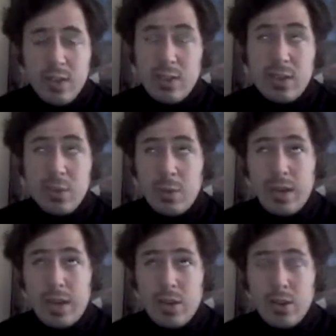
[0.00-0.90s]
There's actually
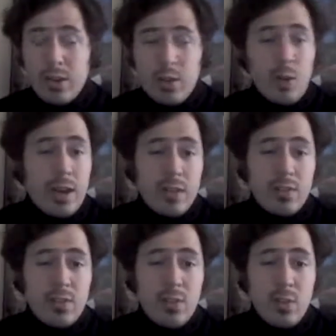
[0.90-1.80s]
one error in the
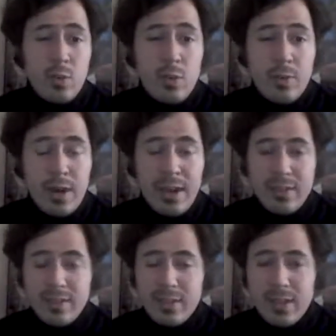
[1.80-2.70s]
credits too, where I
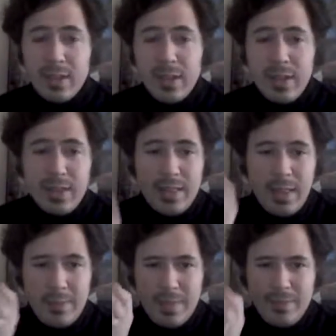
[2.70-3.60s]
accidentally
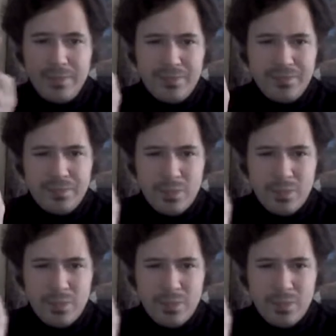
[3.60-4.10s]
typed in